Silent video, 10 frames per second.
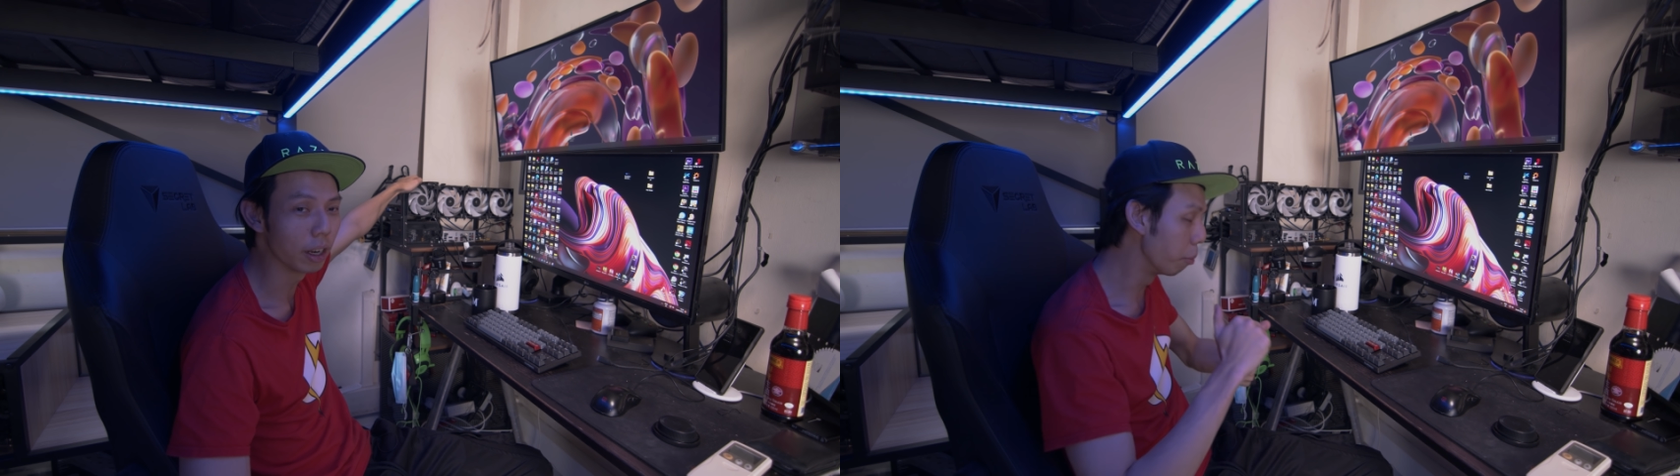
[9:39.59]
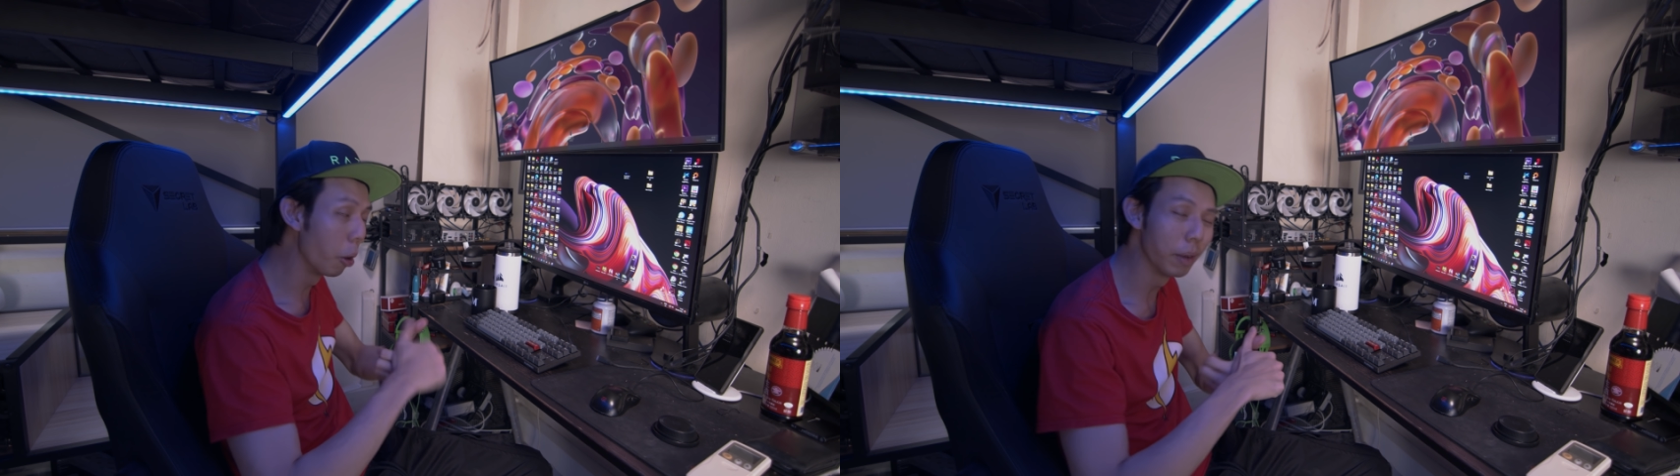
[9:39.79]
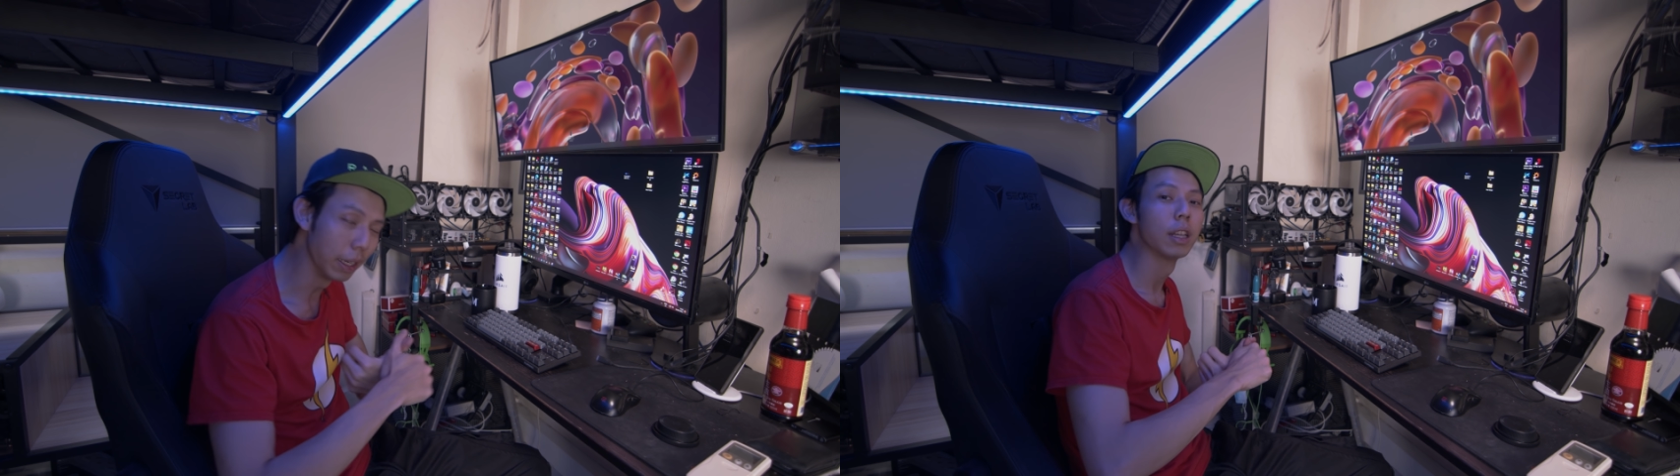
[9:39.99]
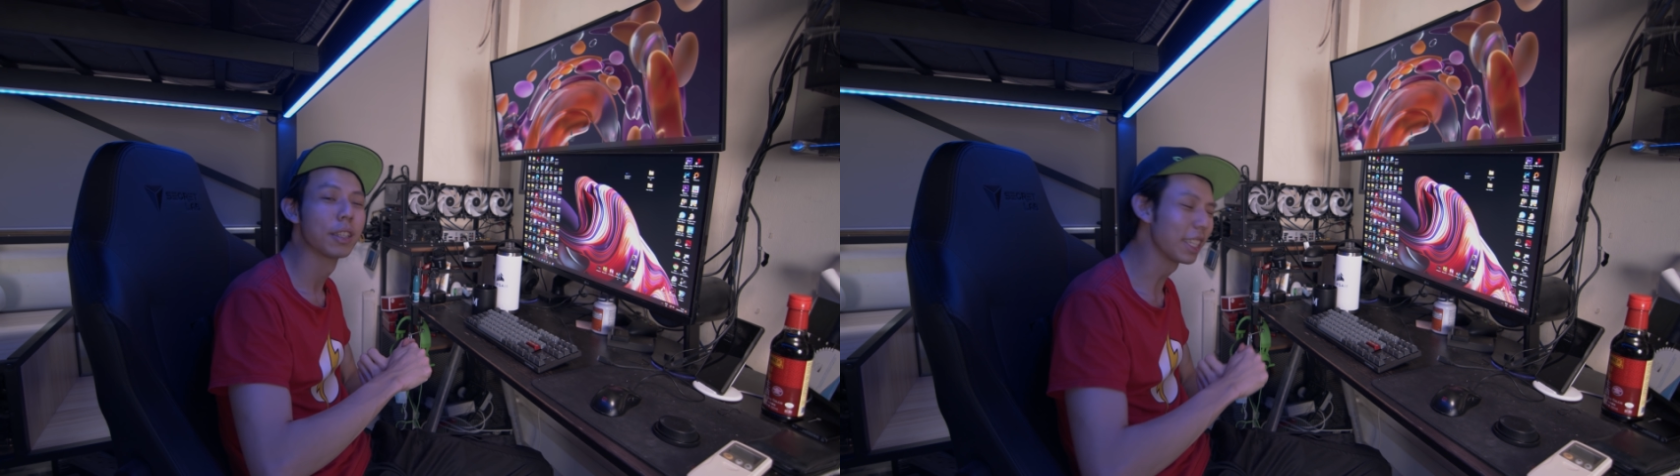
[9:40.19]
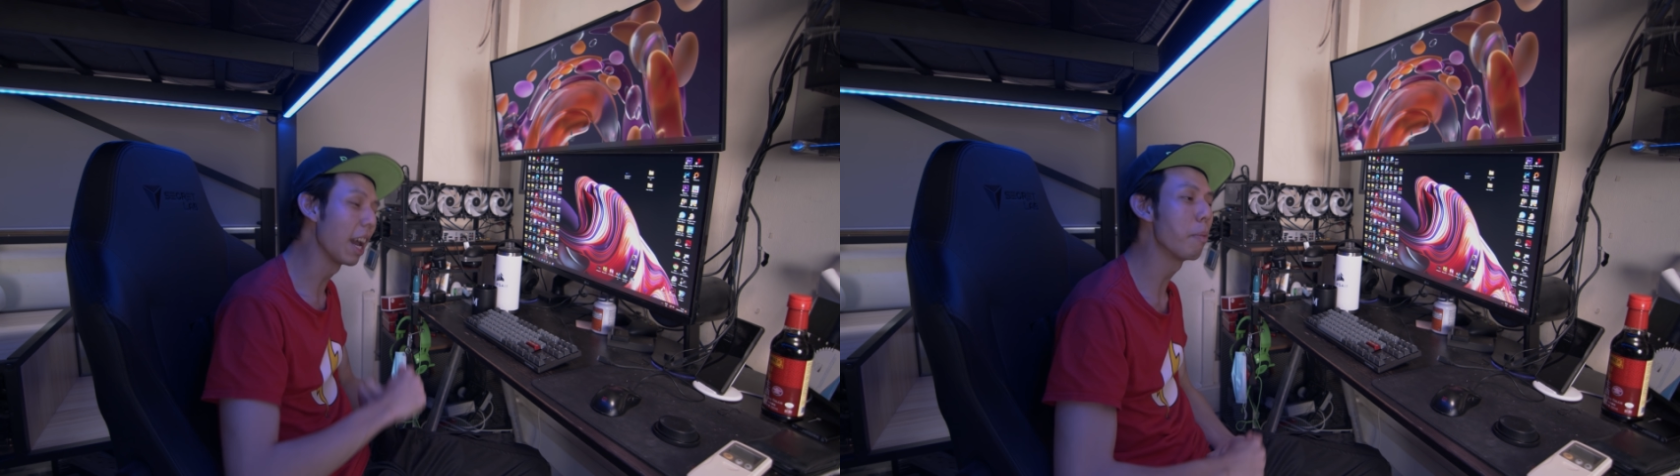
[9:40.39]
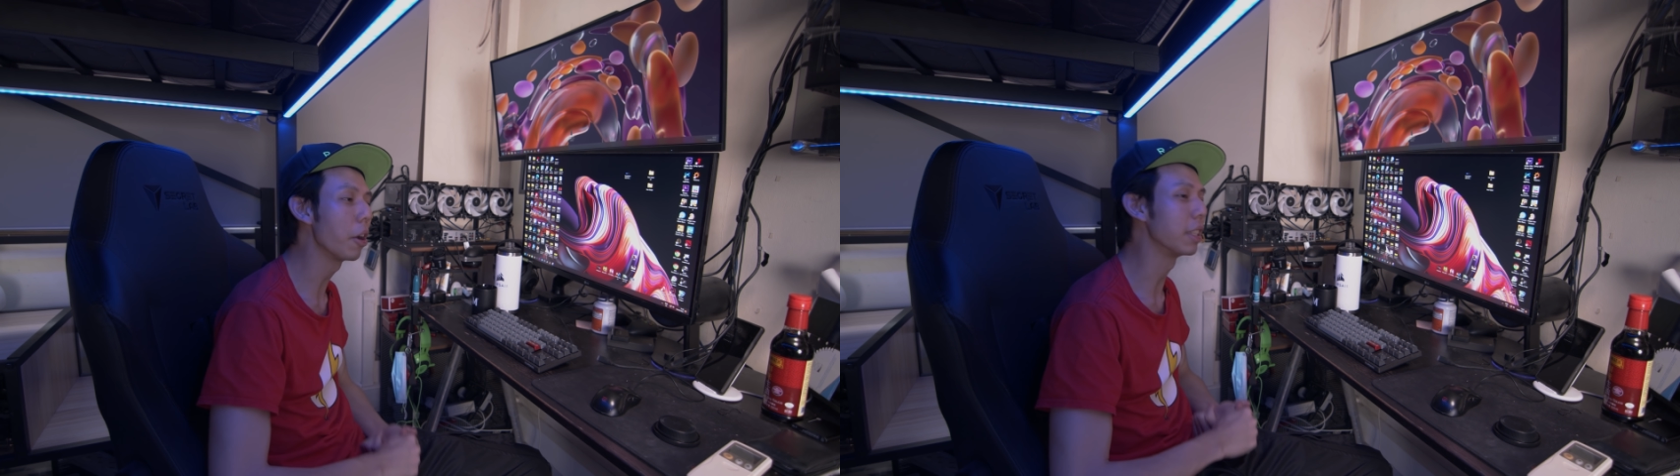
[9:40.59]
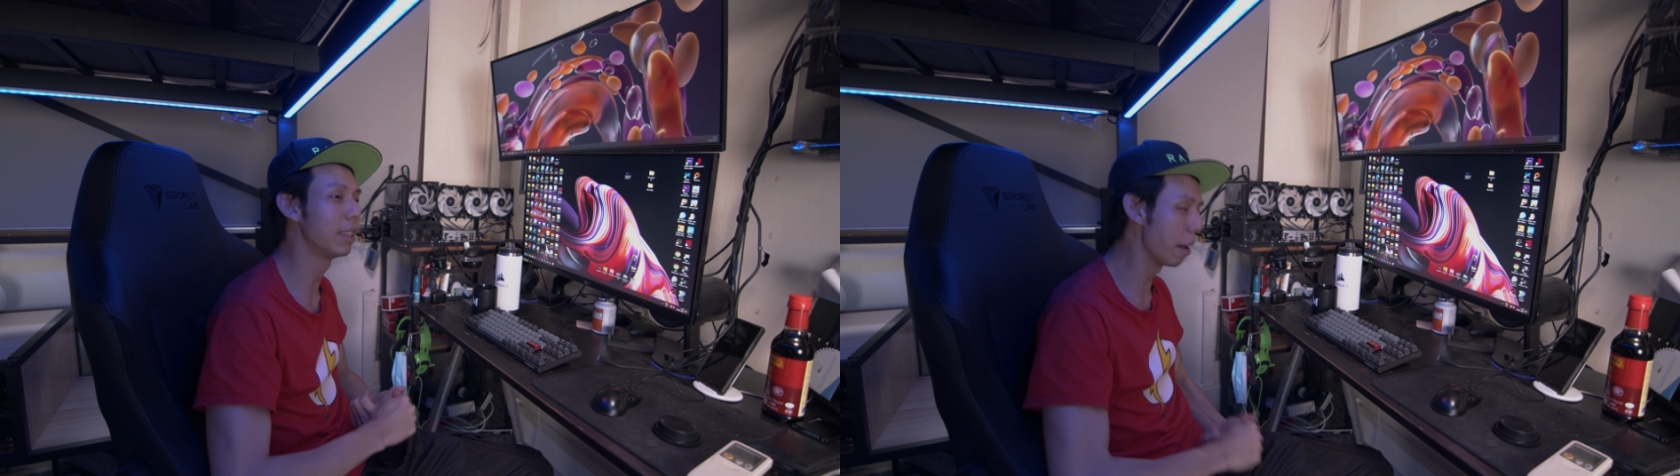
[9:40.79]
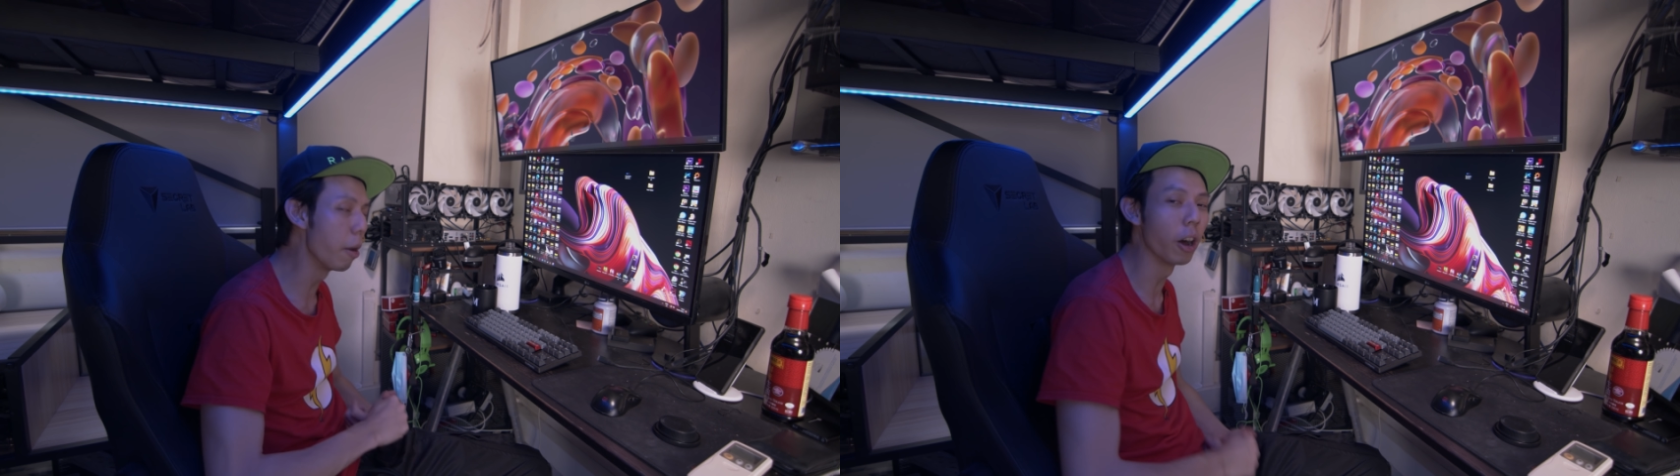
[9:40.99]
At the moment, Singapore is
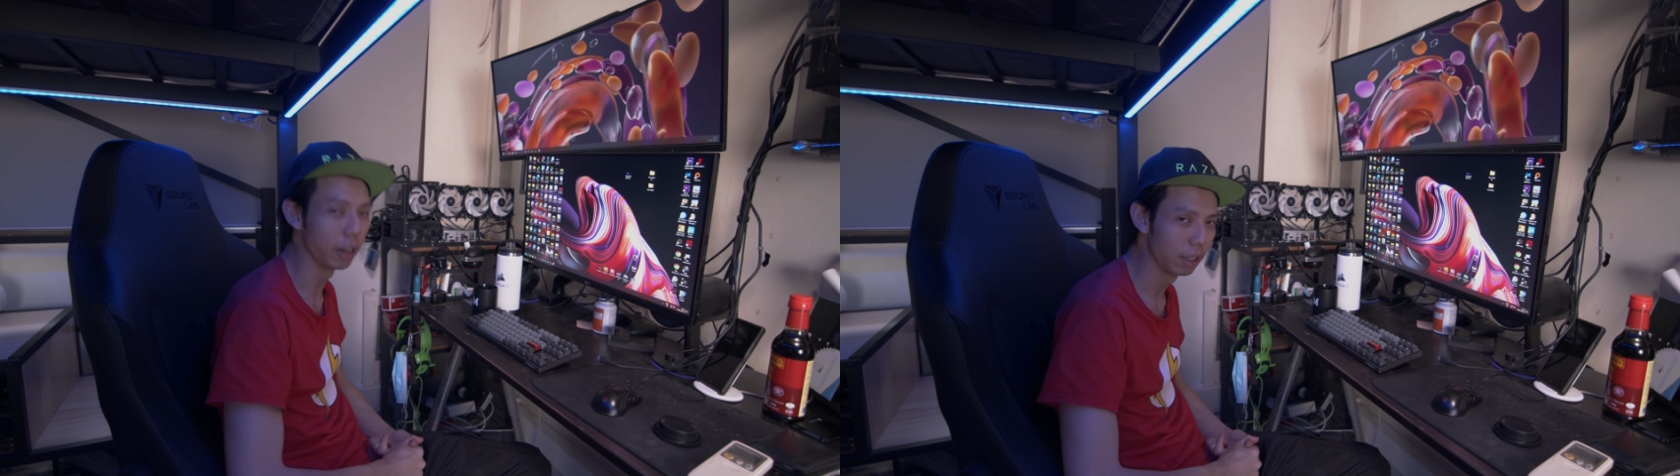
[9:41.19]
damn hot.